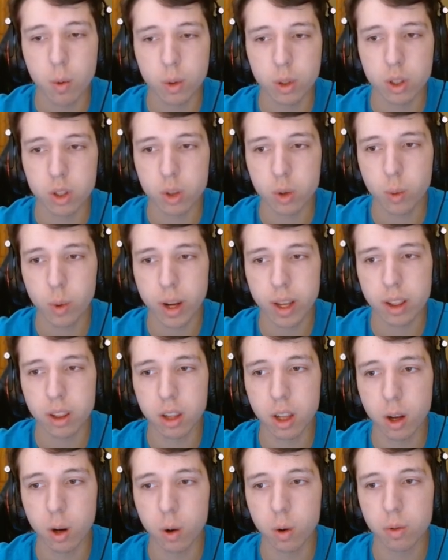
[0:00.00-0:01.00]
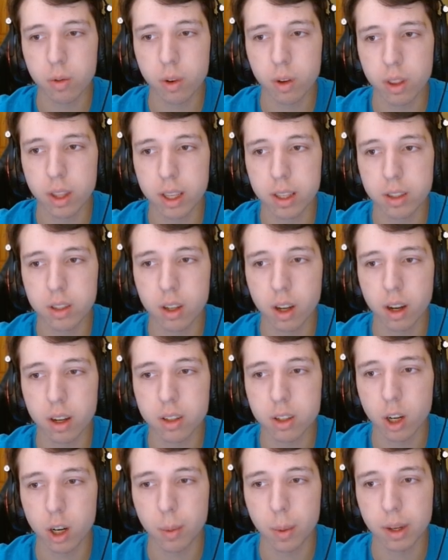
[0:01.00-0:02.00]
which is quite low for these
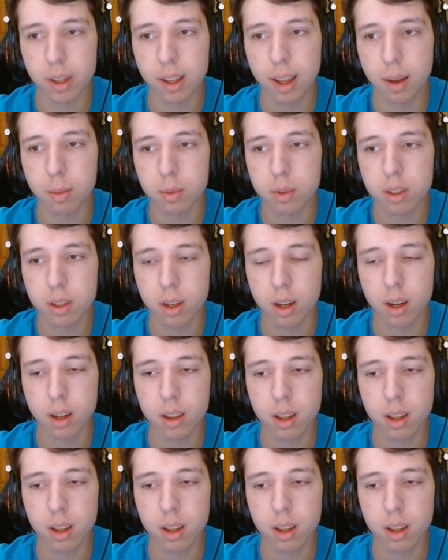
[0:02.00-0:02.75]
tournament games.